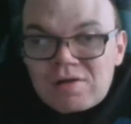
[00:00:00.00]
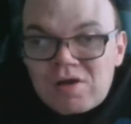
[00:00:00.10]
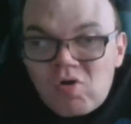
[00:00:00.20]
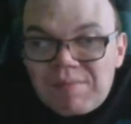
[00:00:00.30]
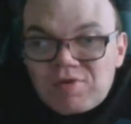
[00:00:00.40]

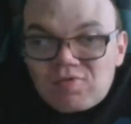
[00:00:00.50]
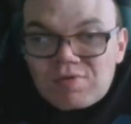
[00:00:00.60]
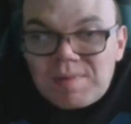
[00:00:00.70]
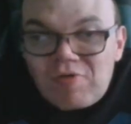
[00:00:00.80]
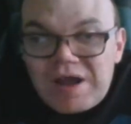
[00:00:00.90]
whole episode was
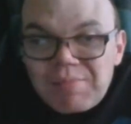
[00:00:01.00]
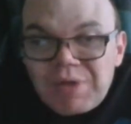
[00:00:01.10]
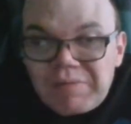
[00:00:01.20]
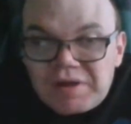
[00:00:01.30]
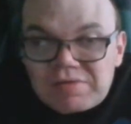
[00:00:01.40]
just about where
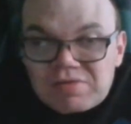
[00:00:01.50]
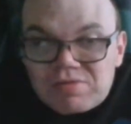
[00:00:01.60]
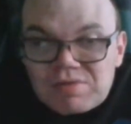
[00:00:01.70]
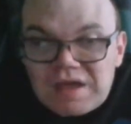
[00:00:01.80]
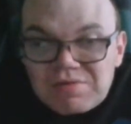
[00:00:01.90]
Nightwing
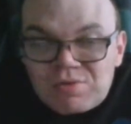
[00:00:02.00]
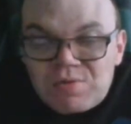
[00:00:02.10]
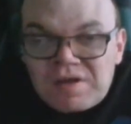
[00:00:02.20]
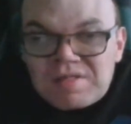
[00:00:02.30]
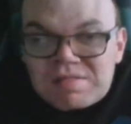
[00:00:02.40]

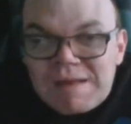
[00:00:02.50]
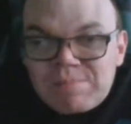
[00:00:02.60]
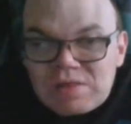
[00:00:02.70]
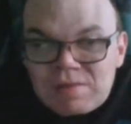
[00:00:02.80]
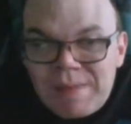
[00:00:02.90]
is
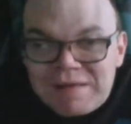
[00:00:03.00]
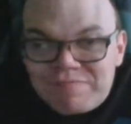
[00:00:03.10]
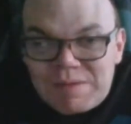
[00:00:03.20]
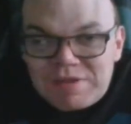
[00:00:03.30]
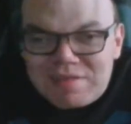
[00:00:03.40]
accepting the Bat
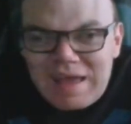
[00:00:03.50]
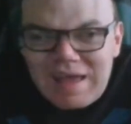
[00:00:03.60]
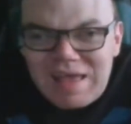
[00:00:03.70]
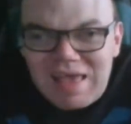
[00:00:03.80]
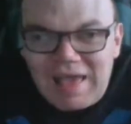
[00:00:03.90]
Family's
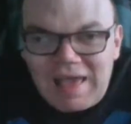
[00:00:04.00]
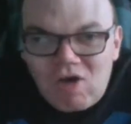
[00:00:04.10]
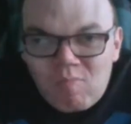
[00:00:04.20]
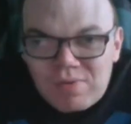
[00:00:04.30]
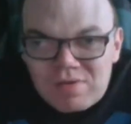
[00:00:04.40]

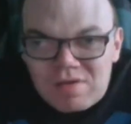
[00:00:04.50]
help.